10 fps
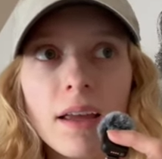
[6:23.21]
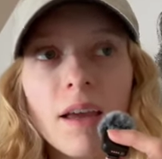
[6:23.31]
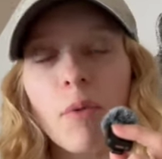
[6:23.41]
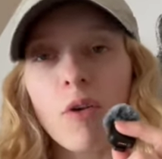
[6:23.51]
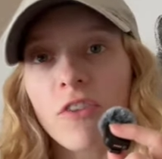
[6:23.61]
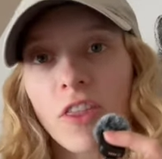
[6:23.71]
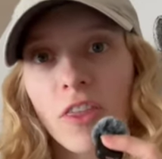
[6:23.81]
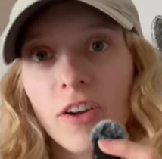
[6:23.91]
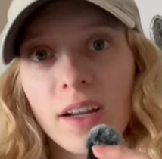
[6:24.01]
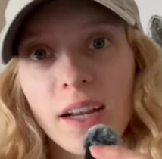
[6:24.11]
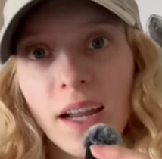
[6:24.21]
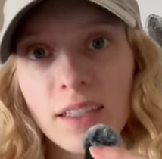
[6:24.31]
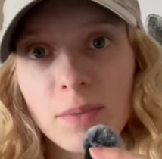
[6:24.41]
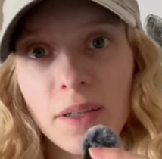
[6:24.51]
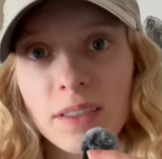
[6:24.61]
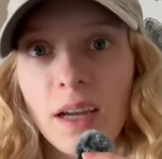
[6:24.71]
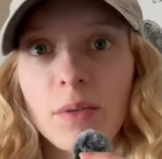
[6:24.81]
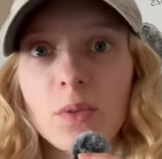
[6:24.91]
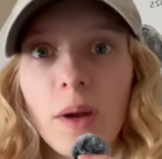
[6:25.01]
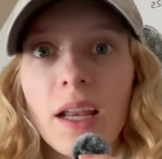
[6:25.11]
am over the 30 days because I
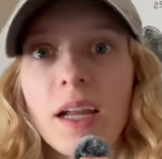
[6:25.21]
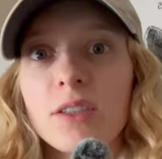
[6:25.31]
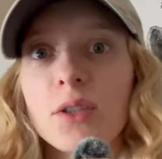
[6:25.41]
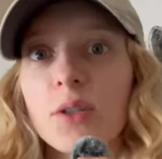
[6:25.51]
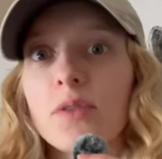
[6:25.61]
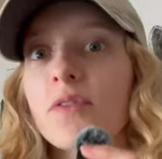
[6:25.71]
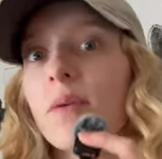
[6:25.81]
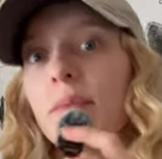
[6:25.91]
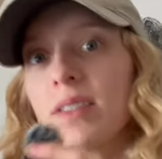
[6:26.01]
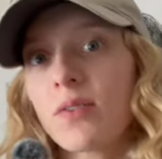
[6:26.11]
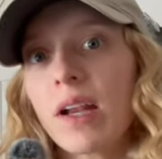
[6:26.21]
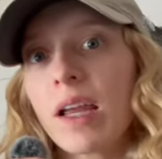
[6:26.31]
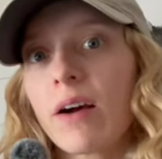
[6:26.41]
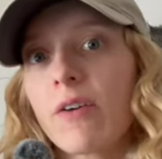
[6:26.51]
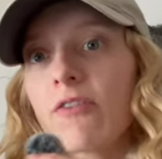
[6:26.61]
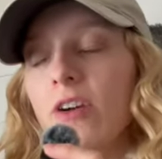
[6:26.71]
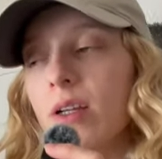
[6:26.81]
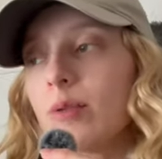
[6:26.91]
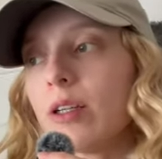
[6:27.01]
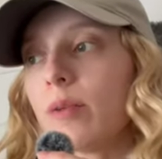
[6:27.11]
was waiting to film this video for
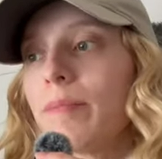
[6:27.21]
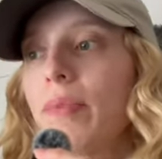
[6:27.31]
YouTube.